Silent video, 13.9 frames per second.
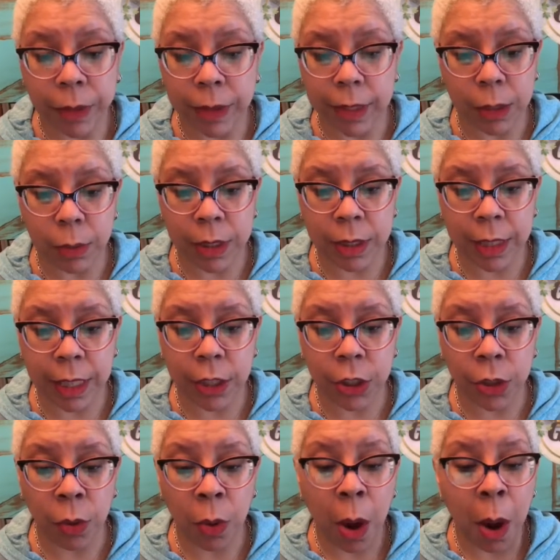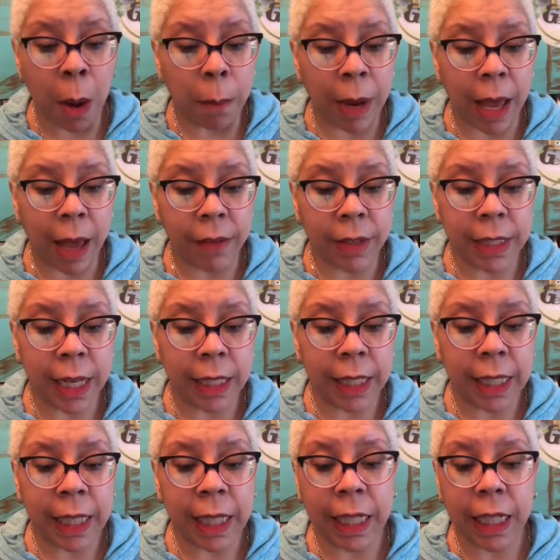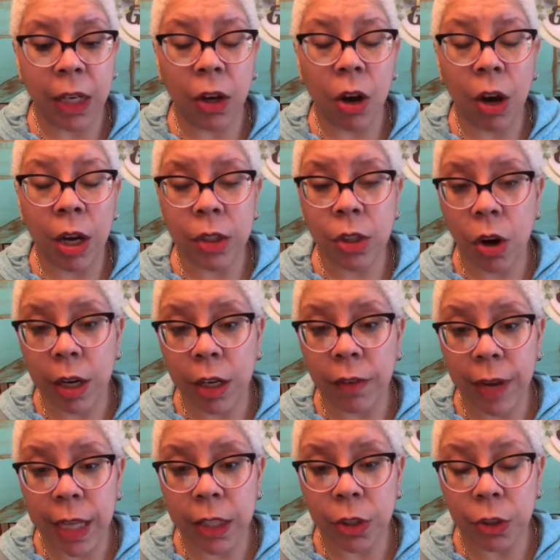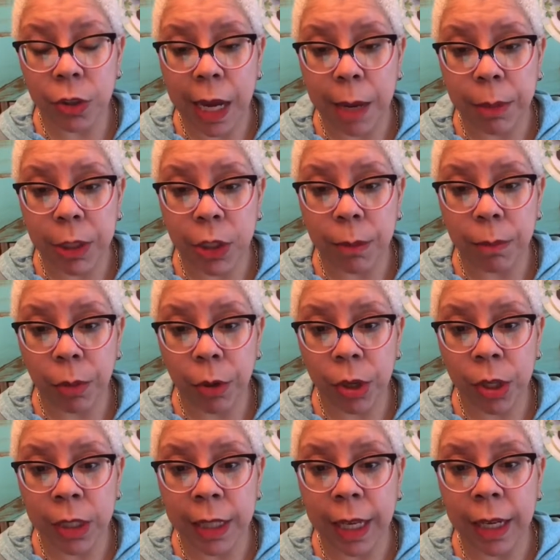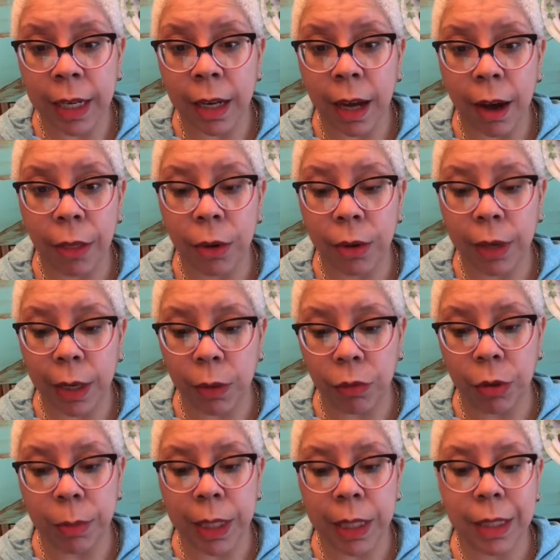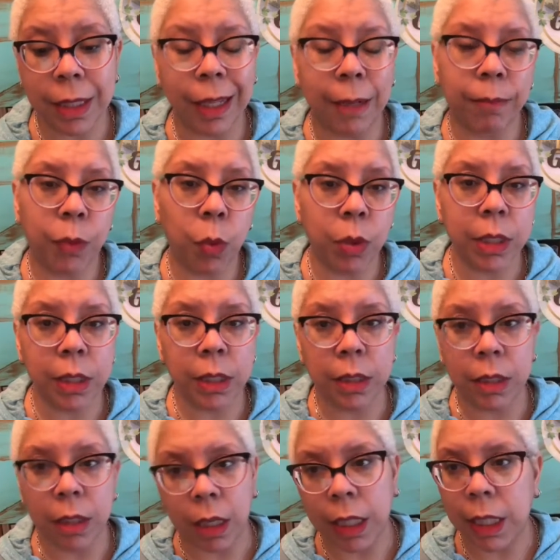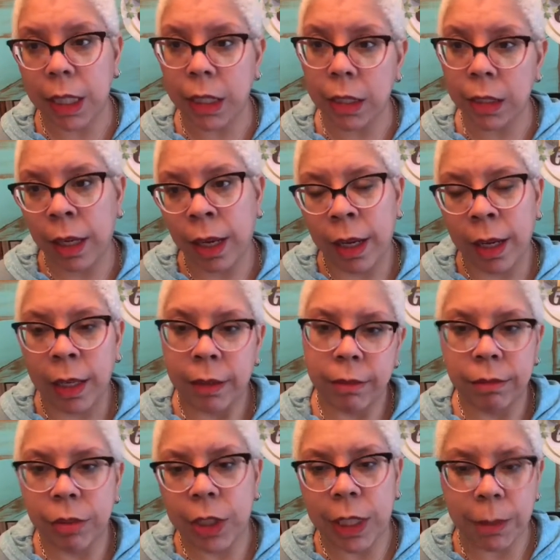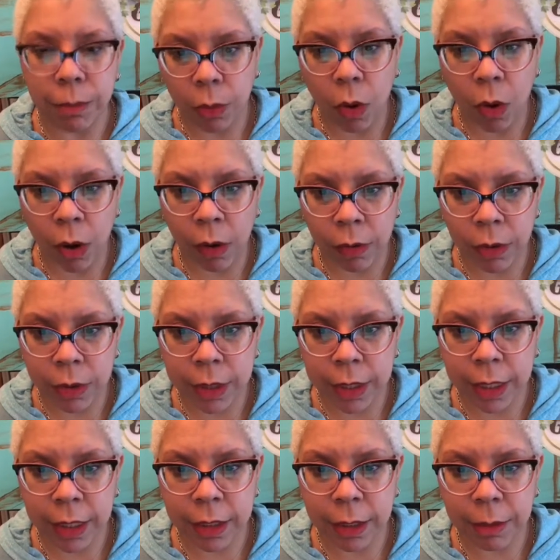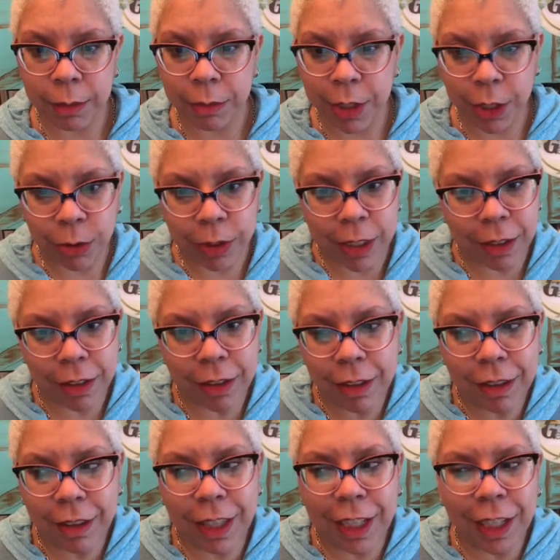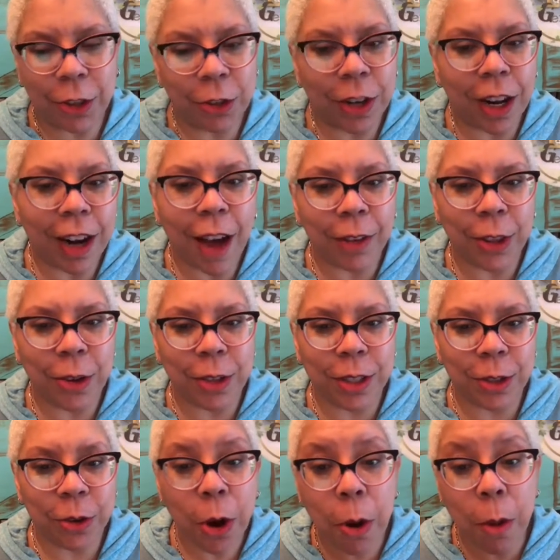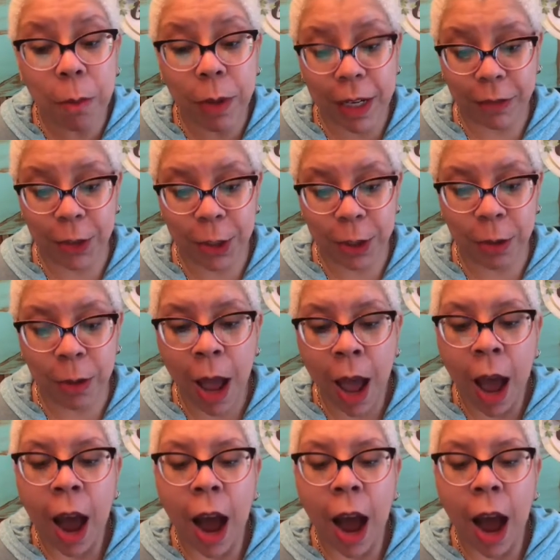that this was an issue, but evidently it can cause cardiovascular damage in birds and in other like ruminants like horses, donkeys, sheep, all of those things. I'm generally thinking you're not having those in your home, but if you do,